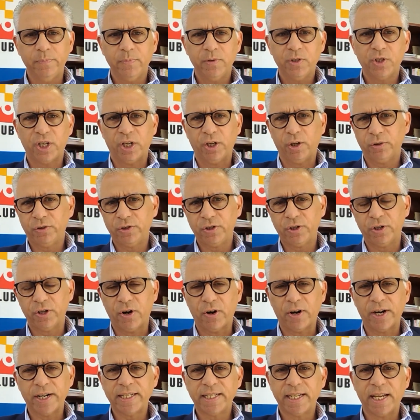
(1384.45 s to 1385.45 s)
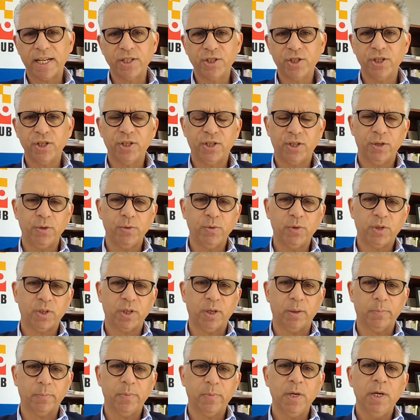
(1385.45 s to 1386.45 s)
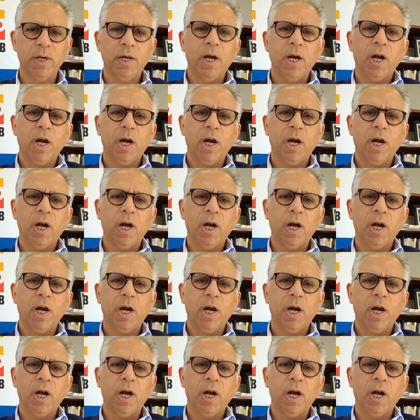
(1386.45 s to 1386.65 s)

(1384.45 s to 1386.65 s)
Cheryl, turn our attention to some